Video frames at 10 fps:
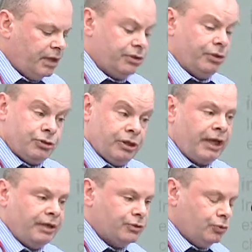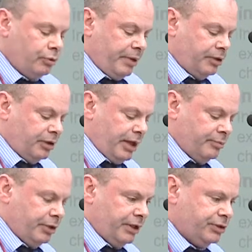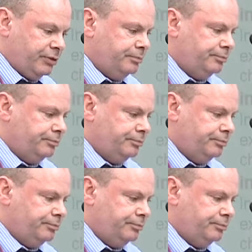So again, it's all about collaboration.